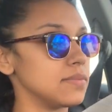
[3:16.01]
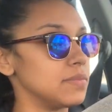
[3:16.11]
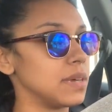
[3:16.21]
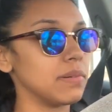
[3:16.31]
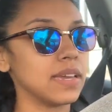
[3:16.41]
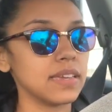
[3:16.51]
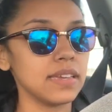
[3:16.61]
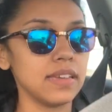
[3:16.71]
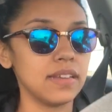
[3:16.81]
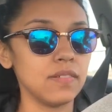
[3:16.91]
Maybe I
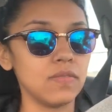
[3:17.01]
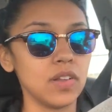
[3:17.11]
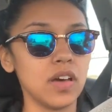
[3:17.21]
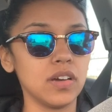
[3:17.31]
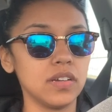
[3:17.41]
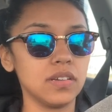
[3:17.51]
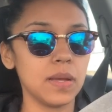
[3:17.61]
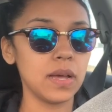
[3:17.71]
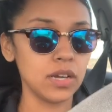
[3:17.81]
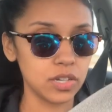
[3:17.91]
can get a vlog,
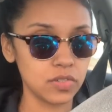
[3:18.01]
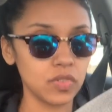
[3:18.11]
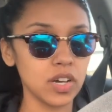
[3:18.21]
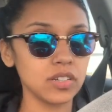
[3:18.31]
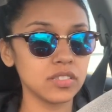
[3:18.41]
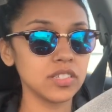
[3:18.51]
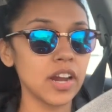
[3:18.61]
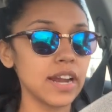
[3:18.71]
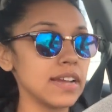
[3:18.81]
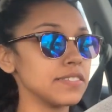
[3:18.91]
a good vlog.
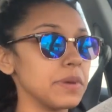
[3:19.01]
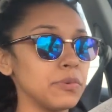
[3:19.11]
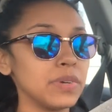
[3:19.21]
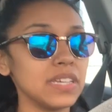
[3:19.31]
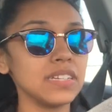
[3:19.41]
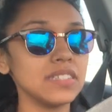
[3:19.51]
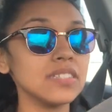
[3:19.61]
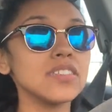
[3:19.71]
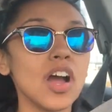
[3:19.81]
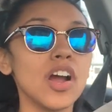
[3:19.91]
Sorry guys, my
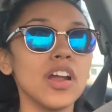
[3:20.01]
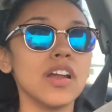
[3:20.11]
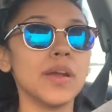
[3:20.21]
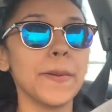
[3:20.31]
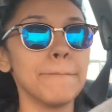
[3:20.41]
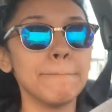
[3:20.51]
weekends are